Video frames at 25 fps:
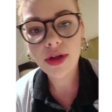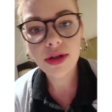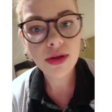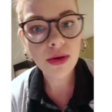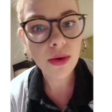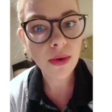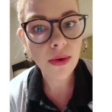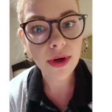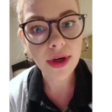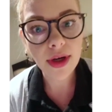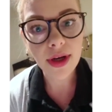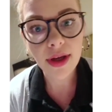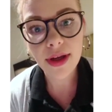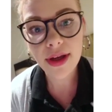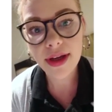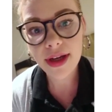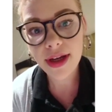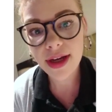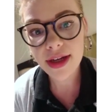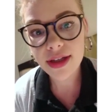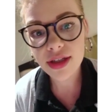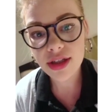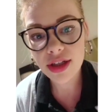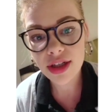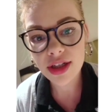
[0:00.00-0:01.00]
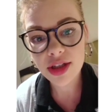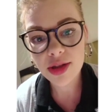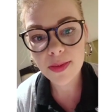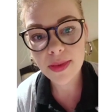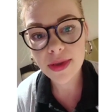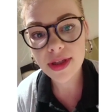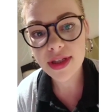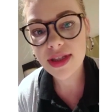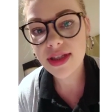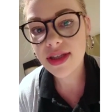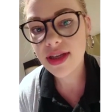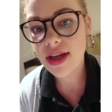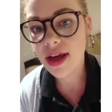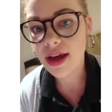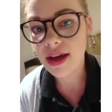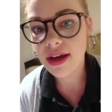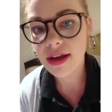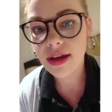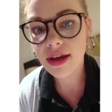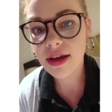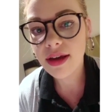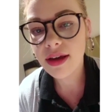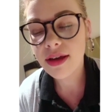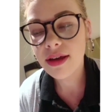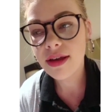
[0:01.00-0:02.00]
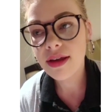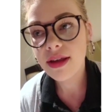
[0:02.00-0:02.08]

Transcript: a toilet in case I need to be sick?